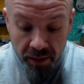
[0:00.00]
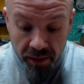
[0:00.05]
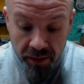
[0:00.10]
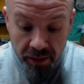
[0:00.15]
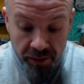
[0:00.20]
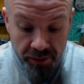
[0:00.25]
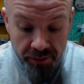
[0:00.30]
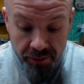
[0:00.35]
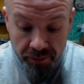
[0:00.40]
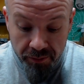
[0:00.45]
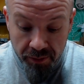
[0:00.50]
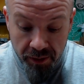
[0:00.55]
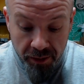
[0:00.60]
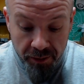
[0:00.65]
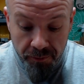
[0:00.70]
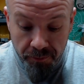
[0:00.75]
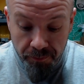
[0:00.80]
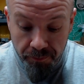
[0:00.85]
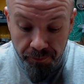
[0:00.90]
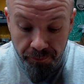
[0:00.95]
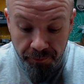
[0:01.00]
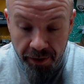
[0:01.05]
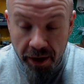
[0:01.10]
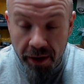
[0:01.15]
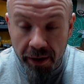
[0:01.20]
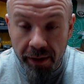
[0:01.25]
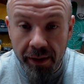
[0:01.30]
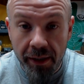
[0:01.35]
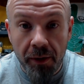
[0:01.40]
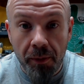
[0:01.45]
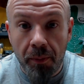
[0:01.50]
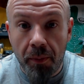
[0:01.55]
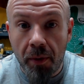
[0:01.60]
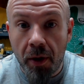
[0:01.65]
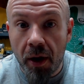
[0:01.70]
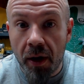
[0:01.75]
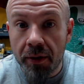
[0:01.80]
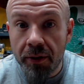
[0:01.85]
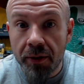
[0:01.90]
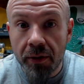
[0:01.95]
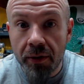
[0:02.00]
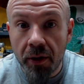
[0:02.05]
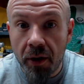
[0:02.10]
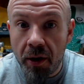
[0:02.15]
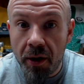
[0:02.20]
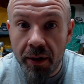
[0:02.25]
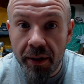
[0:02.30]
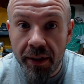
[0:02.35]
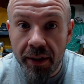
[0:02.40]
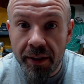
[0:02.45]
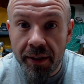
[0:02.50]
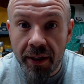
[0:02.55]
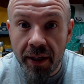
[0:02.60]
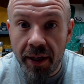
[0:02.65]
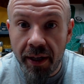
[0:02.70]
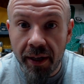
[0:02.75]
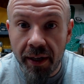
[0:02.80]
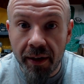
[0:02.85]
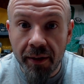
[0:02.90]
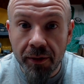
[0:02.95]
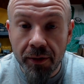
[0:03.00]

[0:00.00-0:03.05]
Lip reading: There's very little marks on this thing,